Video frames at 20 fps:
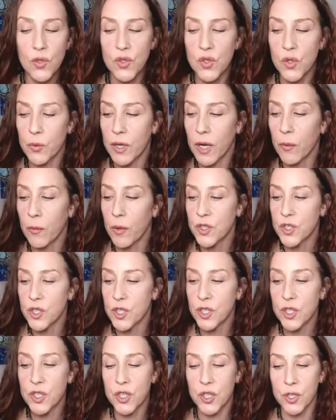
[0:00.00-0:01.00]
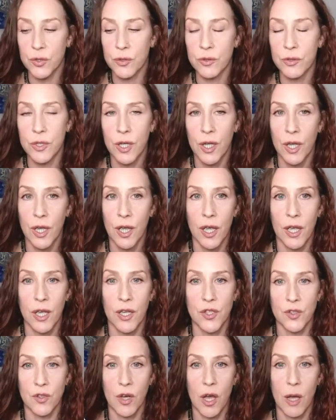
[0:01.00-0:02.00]
So what I want you to do
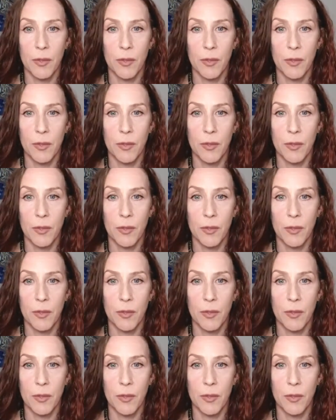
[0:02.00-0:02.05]
is